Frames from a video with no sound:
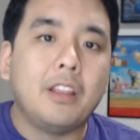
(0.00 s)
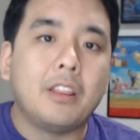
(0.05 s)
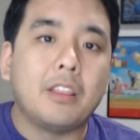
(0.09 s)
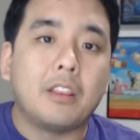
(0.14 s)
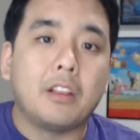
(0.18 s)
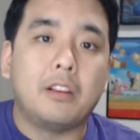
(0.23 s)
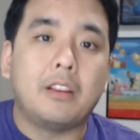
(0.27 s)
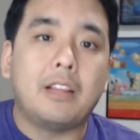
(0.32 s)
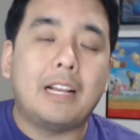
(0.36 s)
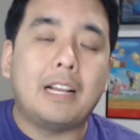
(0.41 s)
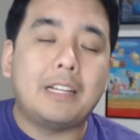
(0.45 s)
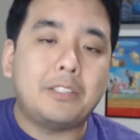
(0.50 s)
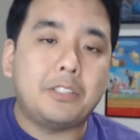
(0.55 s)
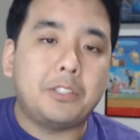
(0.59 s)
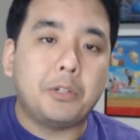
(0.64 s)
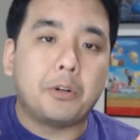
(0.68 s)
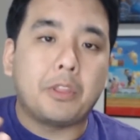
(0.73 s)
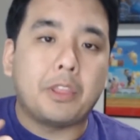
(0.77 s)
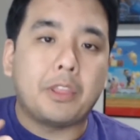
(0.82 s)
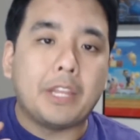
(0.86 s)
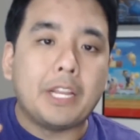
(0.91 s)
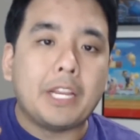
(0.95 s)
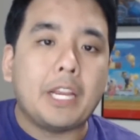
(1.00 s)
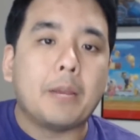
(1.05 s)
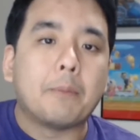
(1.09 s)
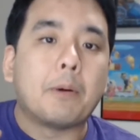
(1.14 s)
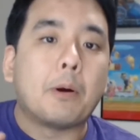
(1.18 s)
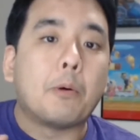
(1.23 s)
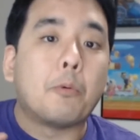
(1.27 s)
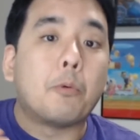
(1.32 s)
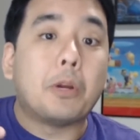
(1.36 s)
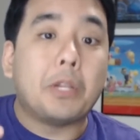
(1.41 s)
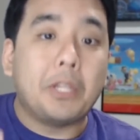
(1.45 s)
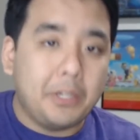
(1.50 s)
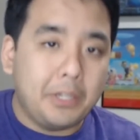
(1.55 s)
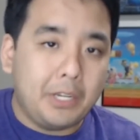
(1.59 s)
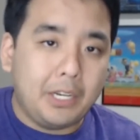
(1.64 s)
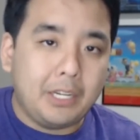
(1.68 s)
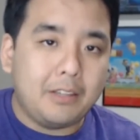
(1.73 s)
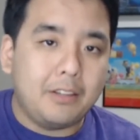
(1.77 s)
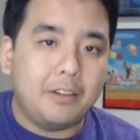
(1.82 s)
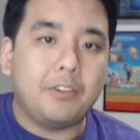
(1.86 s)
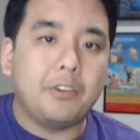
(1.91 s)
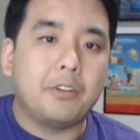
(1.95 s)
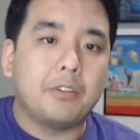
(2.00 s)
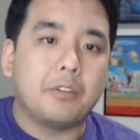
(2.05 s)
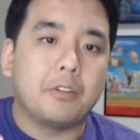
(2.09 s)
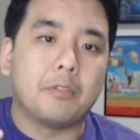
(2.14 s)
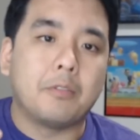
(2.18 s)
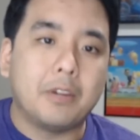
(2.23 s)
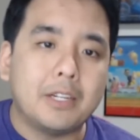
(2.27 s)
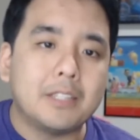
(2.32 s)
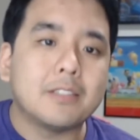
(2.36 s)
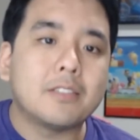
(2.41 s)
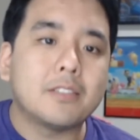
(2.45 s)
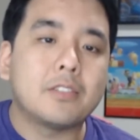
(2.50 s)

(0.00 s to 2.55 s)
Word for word: the less you're thinking about what you need to do to win.